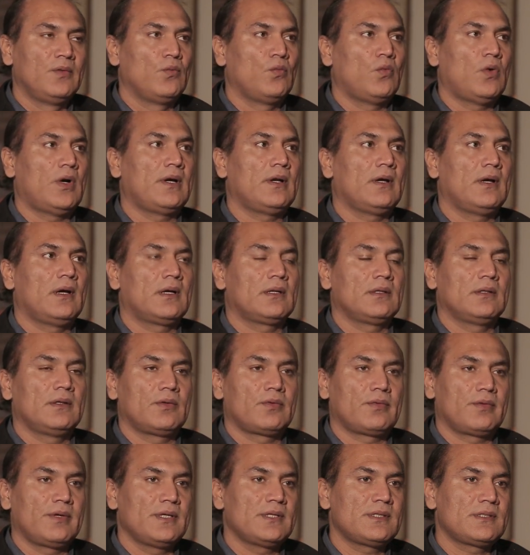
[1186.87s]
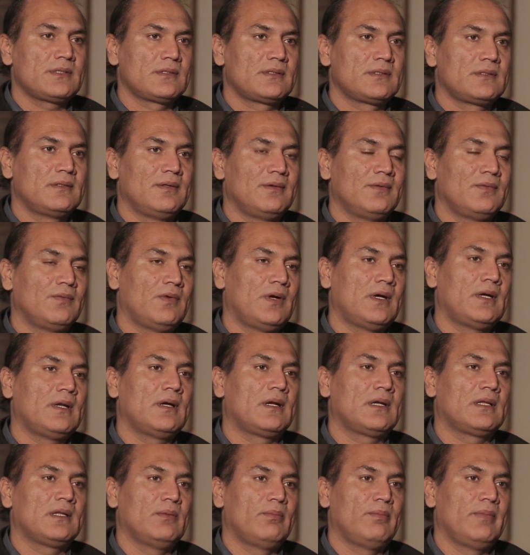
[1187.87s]
what are the risks, what
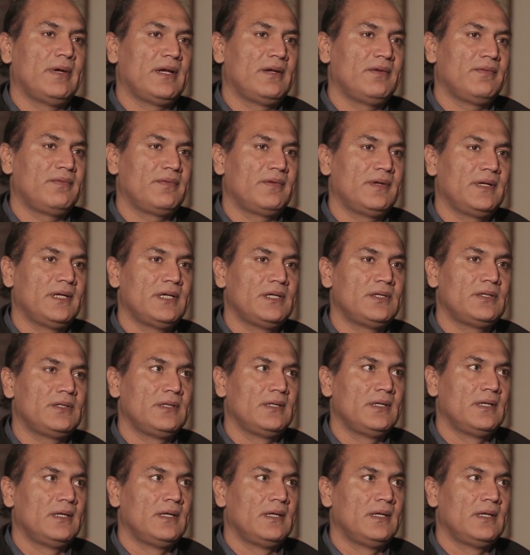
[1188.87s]
are the benefits,